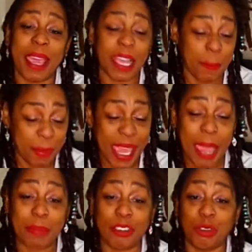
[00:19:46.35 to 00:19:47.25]
be
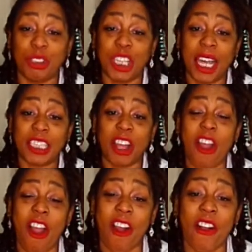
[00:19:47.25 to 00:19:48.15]
able to judge our
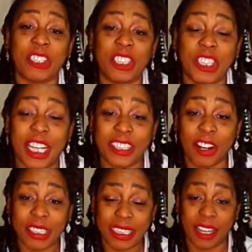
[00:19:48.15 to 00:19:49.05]
hearts, judge
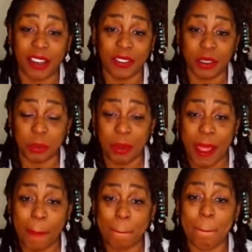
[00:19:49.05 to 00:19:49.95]
ourselves,
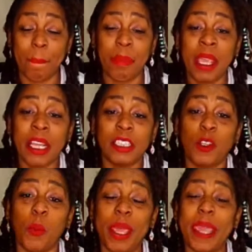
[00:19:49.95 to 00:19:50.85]
right? So
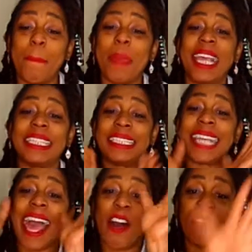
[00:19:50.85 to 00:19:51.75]
we can make
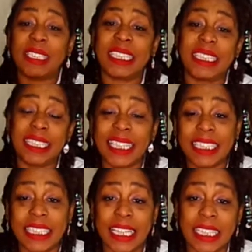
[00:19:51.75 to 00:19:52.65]
sound
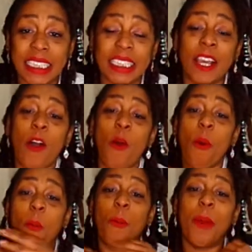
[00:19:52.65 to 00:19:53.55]
decisions
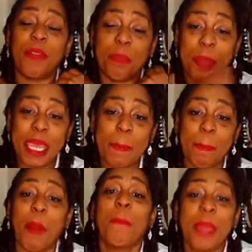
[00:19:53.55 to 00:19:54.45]
with
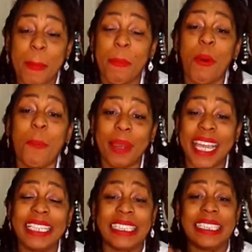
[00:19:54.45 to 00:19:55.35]
people,
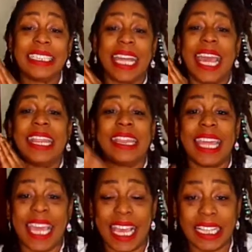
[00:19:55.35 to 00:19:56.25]
places, and
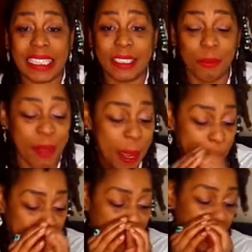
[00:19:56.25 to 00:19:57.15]
things,
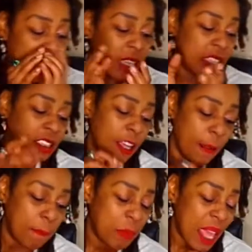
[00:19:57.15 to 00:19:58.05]
right?
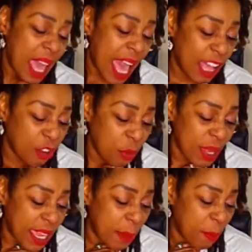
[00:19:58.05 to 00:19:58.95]
So, how do
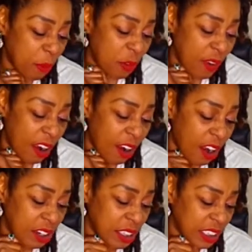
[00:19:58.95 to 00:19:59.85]
we improve
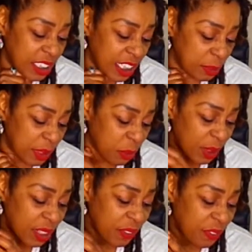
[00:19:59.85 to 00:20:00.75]
our judgment? One
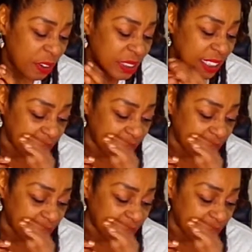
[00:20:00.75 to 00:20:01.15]
of the first things